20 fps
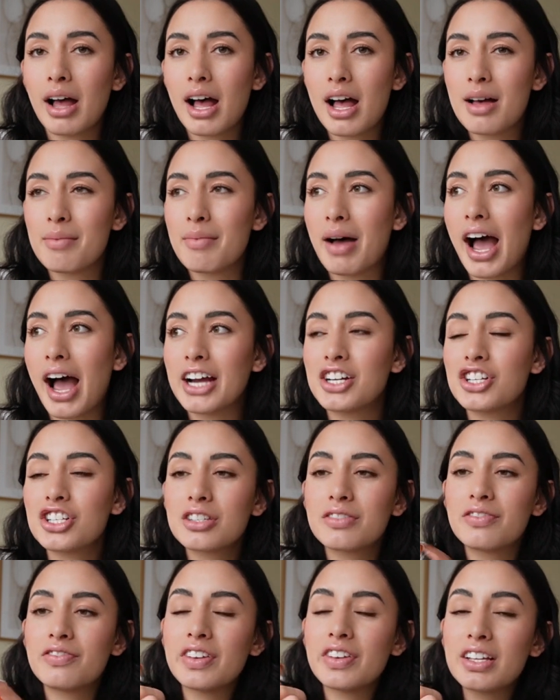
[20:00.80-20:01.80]
I
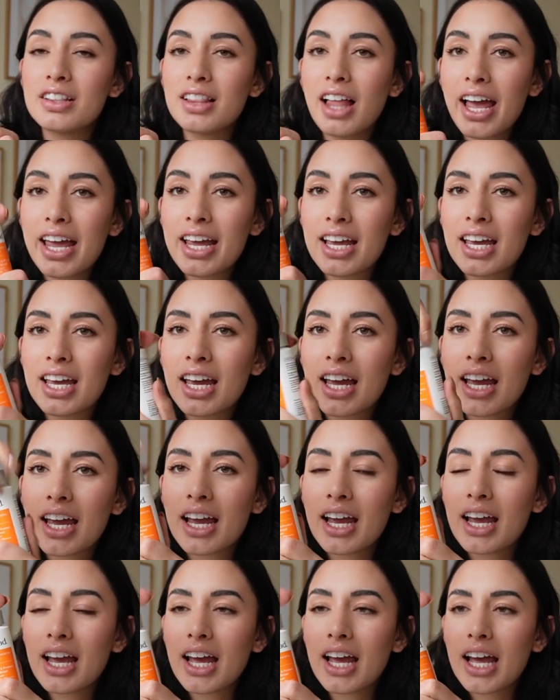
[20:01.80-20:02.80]
just feel like
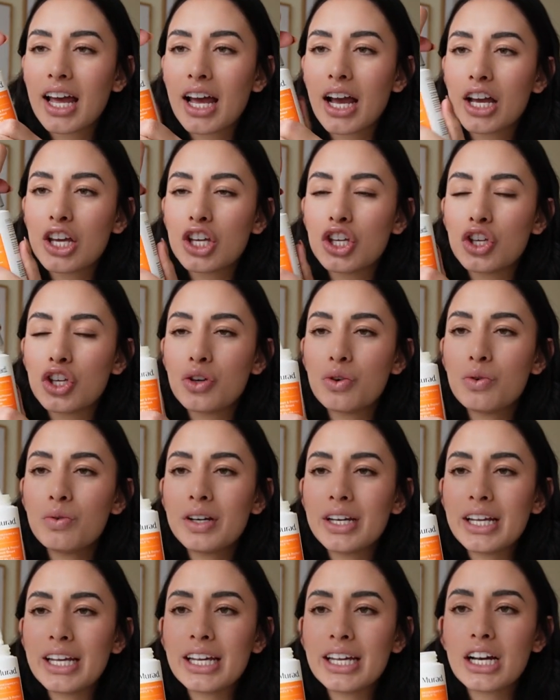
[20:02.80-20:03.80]
you
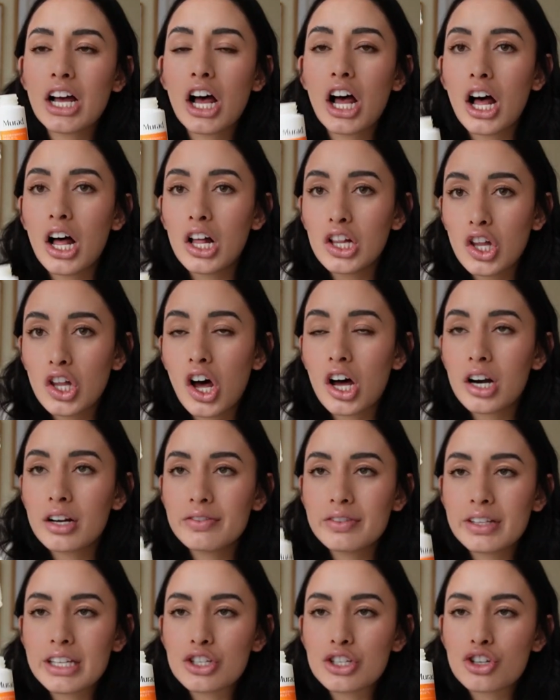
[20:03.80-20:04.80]
need a lot
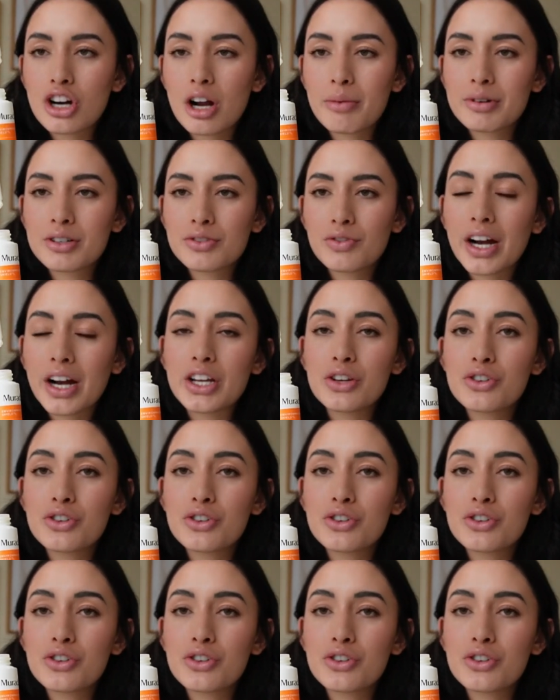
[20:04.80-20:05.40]
of these droppers, right?